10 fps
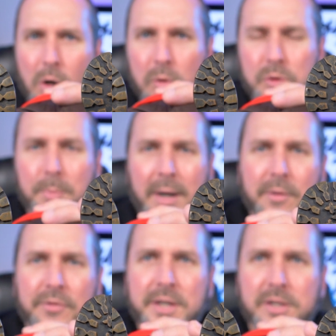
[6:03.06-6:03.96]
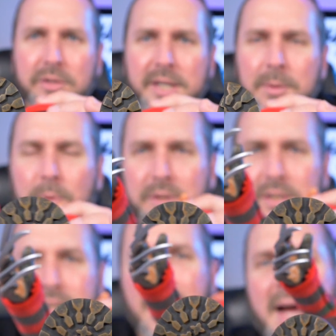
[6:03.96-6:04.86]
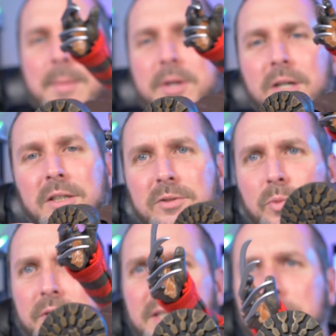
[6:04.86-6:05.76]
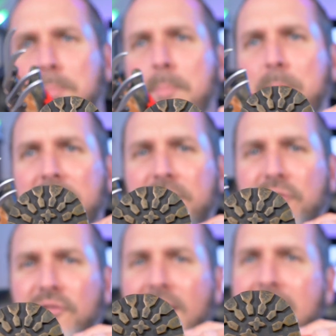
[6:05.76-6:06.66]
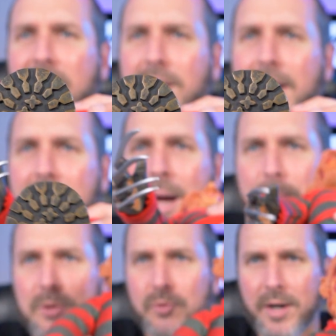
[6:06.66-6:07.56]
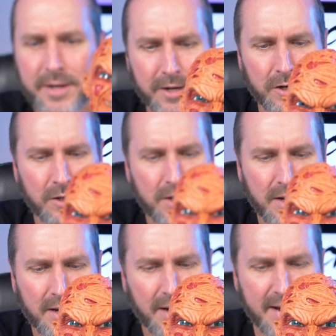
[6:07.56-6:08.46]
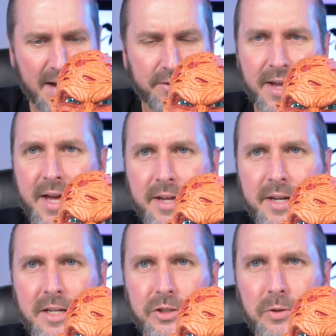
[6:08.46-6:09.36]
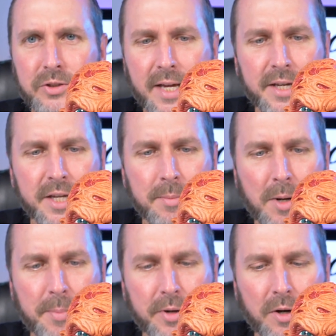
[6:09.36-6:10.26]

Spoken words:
holes, but I don't think you need it with this guy because with these big fat clodhoppers right here, I haven't had any issue standing him up at